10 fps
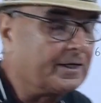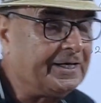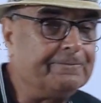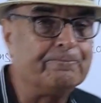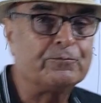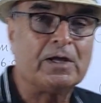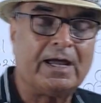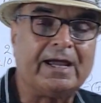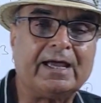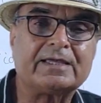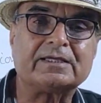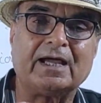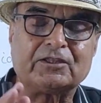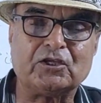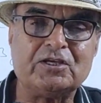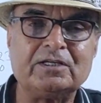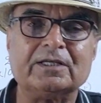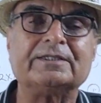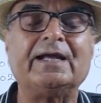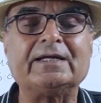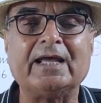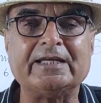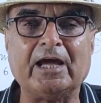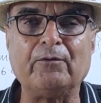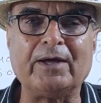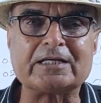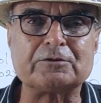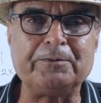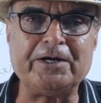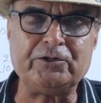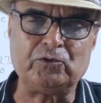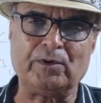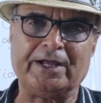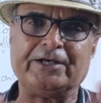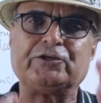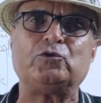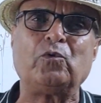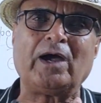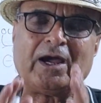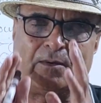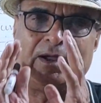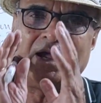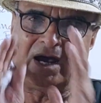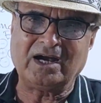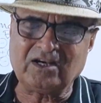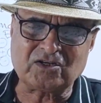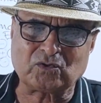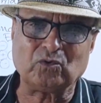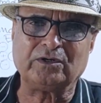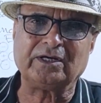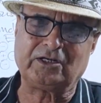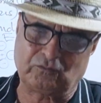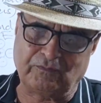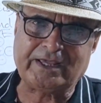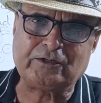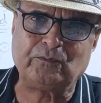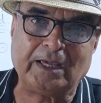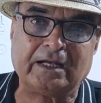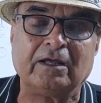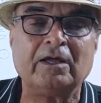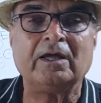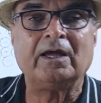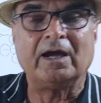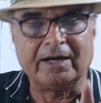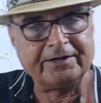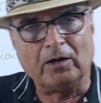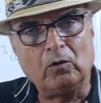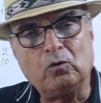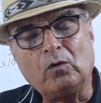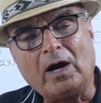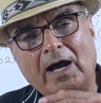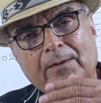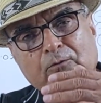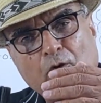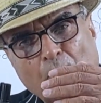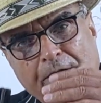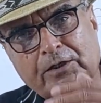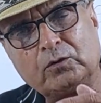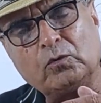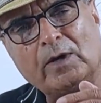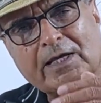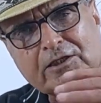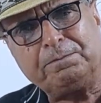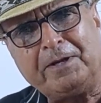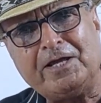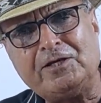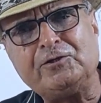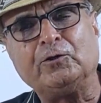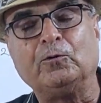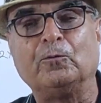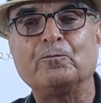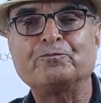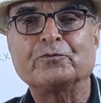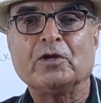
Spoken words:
again, I think that I have explained you and you have understood it very well. Now I am going to explain you